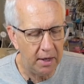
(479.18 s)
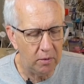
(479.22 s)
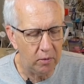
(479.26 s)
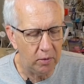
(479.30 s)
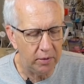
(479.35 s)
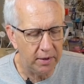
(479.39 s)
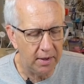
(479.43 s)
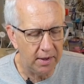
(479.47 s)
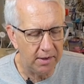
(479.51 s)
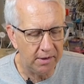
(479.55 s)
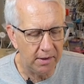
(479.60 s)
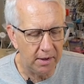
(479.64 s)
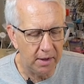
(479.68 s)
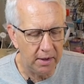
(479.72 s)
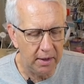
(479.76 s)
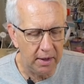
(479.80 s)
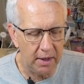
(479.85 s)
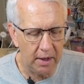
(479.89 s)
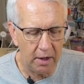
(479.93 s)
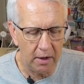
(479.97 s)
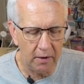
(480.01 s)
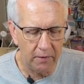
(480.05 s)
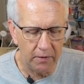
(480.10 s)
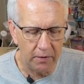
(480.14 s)
with this in
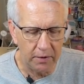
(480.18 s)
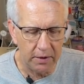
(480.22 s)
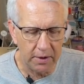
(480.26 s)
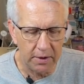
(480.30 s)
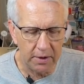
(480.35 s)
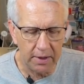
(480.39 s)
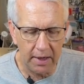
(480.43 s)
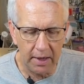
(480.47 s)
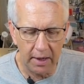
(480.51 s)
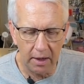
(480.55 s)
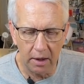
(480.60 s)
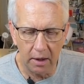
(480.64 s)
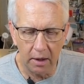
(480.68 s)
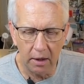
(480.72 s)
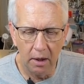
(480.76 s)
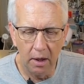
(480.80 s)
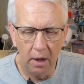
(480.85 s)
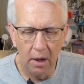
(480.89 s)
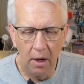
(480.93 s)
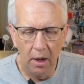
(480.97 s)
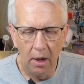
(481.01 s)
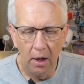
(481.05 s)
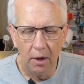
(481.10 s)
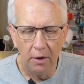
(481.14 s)
here for the tail.
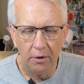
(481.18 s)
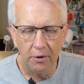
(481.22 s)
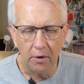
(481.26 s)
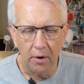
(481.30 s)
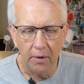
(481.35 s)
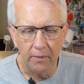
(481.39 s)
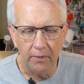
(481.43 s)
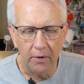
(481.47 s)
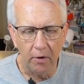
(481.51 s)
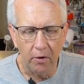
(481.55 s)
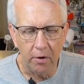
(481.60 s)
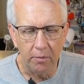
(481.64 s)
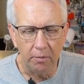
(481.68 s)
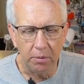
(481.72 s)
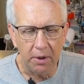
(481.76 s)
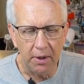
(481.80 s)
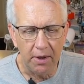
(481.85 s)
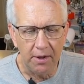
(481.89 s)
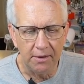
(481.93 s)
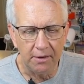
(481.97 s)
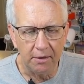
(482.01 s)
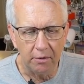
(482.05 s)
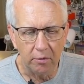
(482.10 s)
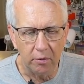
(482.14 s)
So I'm very
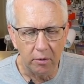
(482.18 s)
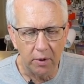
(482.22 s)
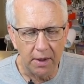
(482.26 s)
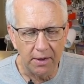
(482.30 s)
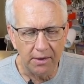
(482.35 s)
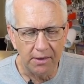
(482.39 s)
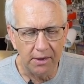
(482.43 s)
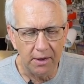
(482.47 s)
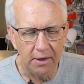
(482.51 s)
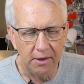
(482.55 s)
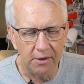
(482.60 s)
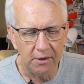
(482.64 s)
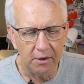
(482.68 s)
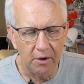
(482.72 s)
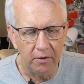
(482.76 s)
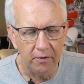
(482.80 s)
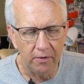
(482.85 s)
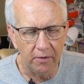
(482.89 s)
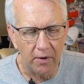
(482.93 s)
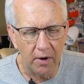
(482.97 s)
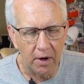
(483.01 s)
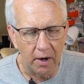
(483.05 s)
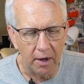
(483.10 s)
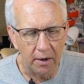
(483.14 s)
pleased with what I see so
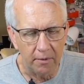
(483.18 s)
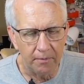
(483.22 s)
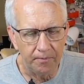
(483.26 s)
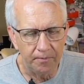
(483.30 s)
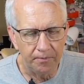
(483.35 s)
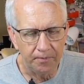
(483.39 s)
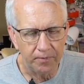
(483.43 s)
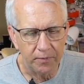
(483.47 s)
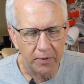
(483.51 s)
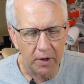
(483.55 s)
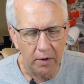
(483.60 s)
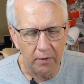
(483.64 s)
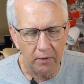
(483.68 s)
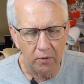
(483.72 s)
far. And of